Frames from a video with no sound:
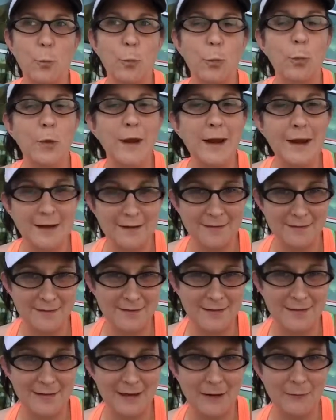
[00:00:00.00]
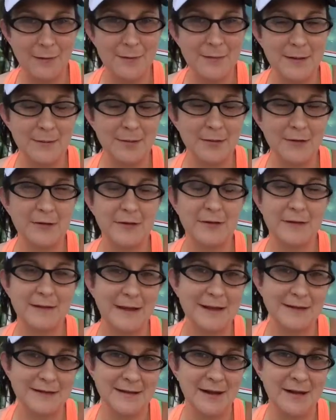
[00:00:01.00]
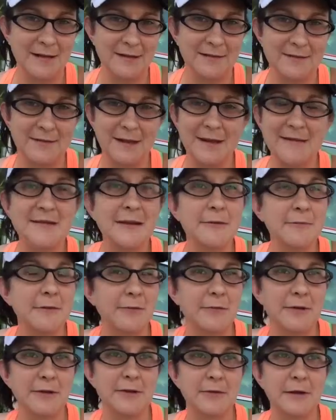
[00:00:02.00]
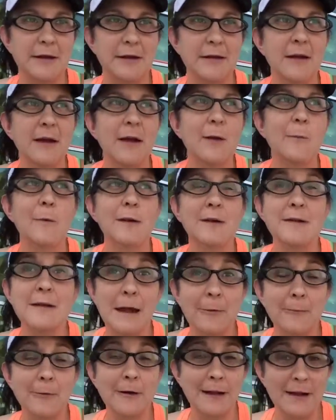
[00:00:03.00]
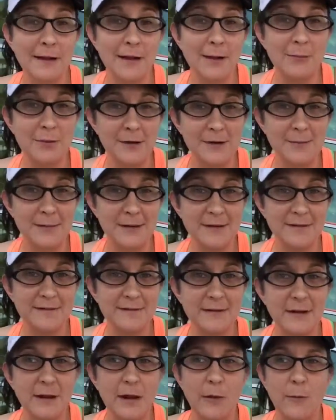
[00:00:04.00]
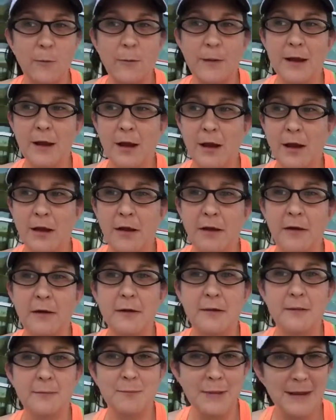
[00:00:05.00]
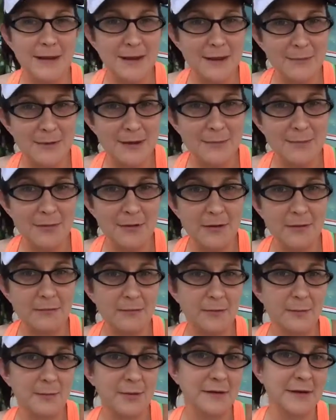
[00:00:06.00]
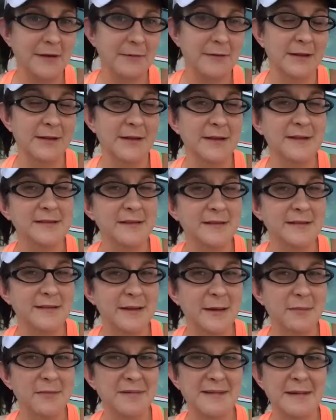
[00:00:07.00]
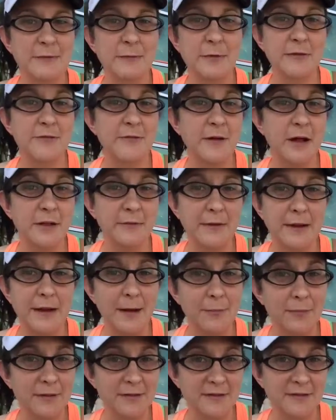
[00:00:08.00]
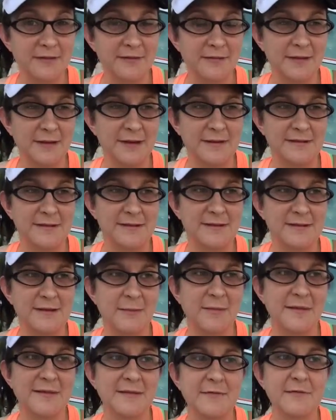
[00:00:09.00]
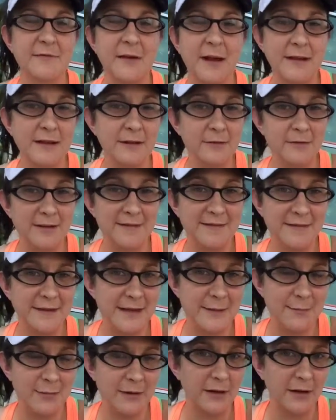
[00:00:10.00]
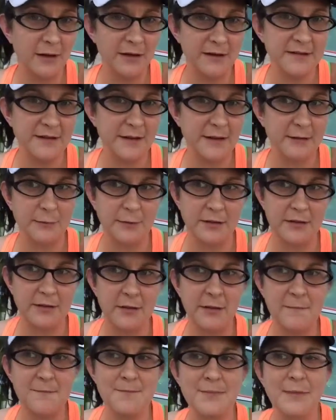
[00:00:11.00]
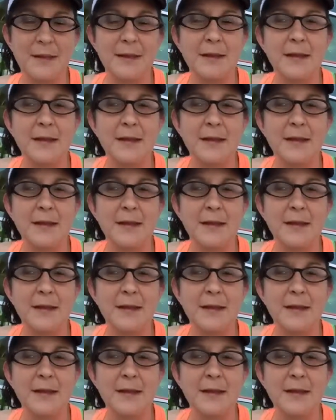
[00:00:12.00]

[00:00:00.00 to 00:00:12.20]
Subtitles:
We can see that when people are doing that to us. That's not what we're doing. We're networking on purpose. We are meeting people, we're building relationships, and we're following up with those relationships, finding ways to keep in contact with them.